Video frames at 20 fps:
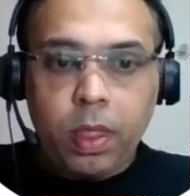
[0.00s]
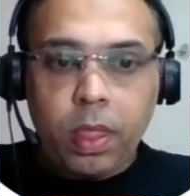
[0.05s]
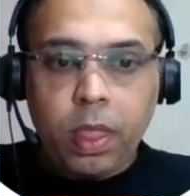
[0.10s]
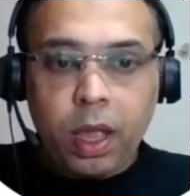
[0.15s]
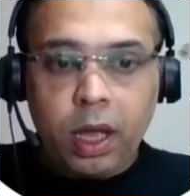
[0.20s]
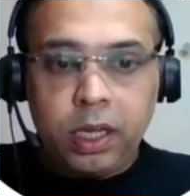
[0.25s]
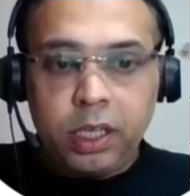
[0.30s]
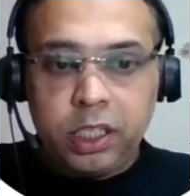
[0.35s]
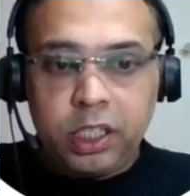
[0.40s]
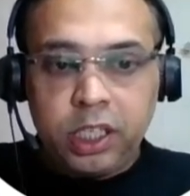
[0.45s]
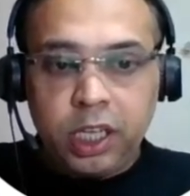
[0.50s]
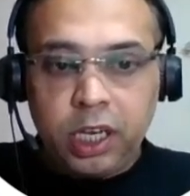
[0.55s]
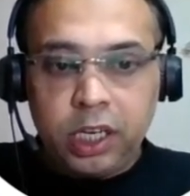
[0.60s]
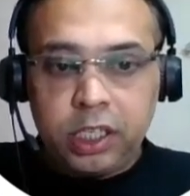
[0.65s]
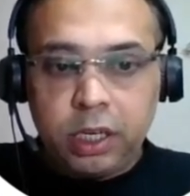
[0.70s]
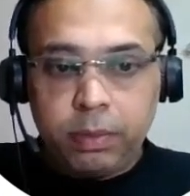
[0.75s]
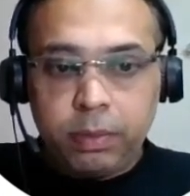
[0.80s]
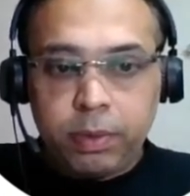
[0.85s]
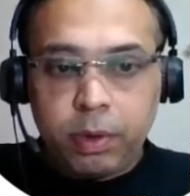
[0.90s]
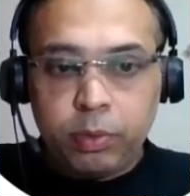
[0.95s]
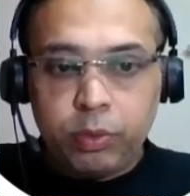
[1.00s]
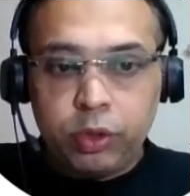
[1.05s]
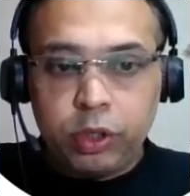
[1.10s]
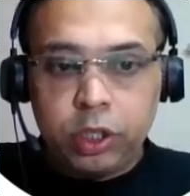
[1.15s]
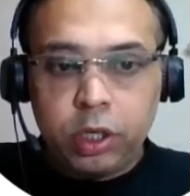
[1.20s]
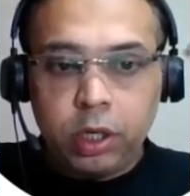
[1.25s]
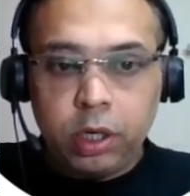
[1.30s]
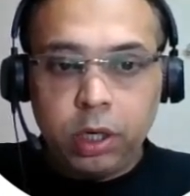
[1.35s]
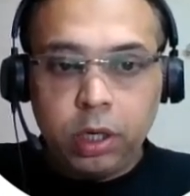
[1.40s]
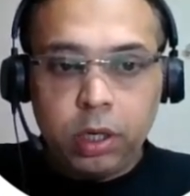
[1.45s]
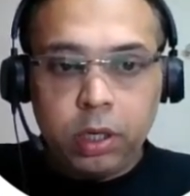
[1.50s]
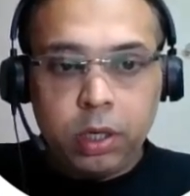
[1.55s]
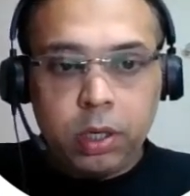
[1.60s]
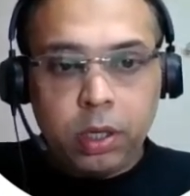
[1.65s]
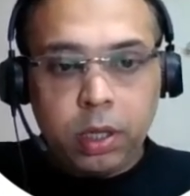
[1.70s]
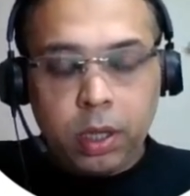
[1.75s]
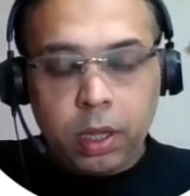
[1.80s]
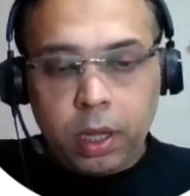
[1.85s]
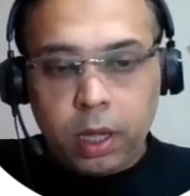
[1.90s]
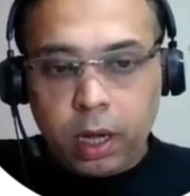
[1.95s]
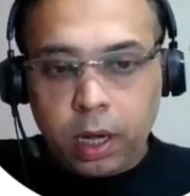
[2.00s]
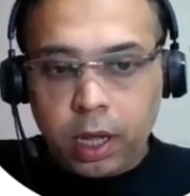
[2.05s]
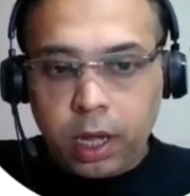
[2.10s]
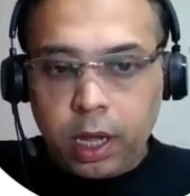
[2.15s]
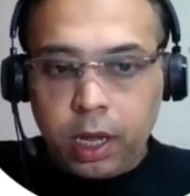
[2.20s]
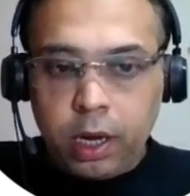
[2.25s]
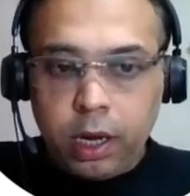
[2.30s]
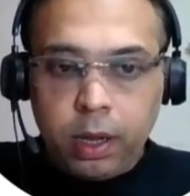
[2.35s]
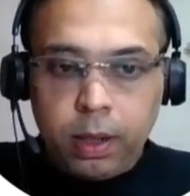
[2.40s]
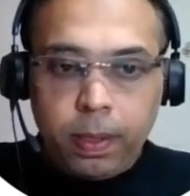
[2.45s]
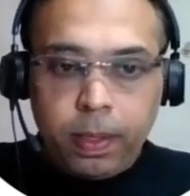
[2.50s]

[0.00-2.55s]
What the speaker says: Sales and promotion, again,